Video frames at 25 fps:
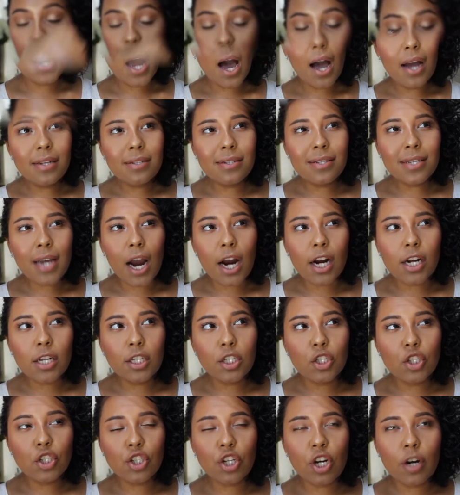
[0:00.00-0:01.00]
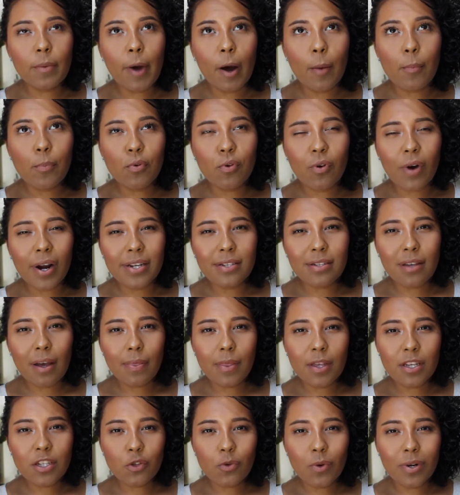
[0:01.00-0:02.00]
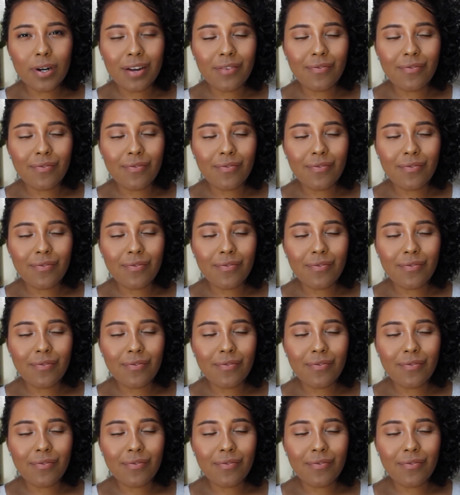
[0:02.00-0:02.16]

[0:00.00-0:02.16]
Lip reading: not entirely sure about price on this one.